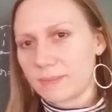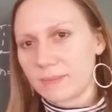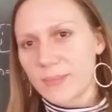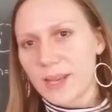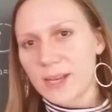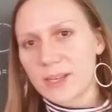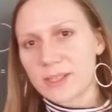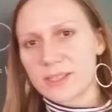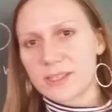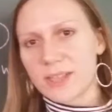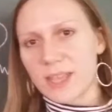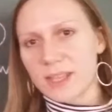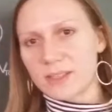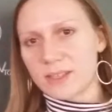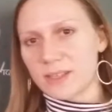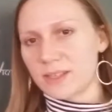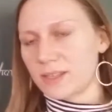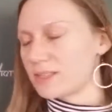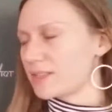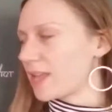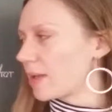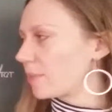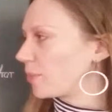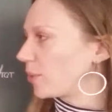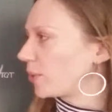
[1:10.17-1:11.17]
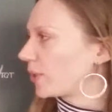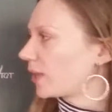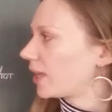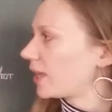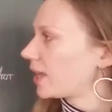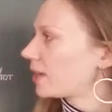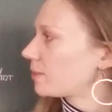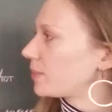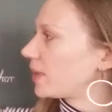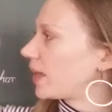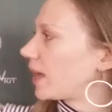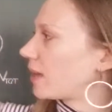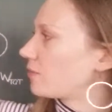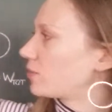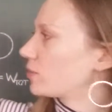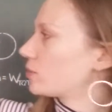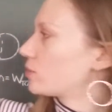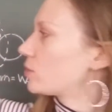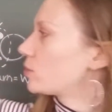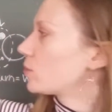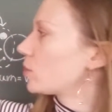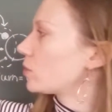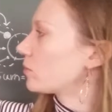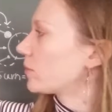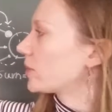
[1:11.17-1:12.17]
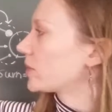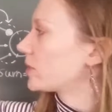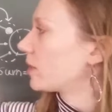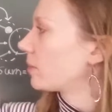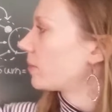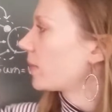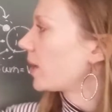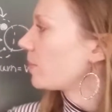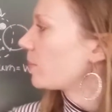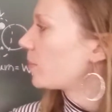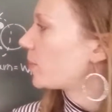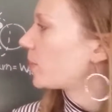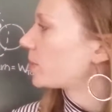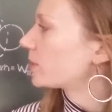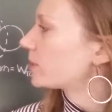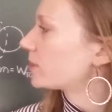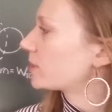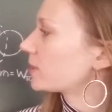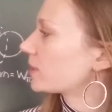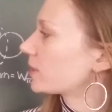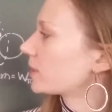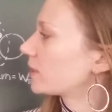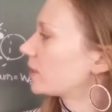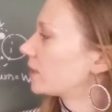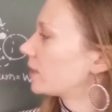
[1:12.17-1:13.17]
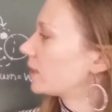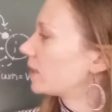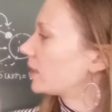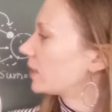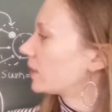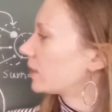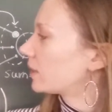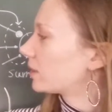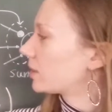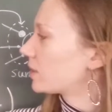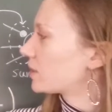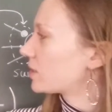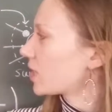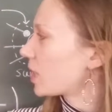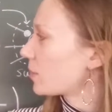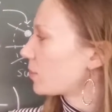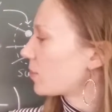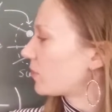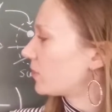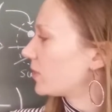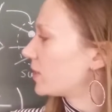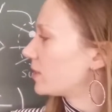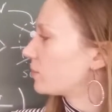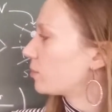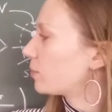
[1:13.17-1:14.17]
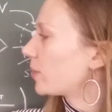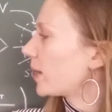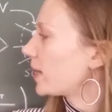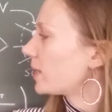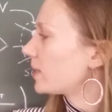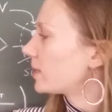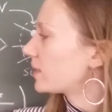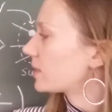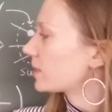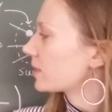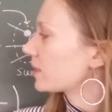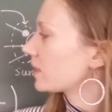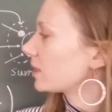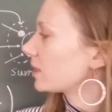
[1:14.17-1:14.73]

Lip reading: Let us take this example here. We have a neuron with some inputs. The sum of these weights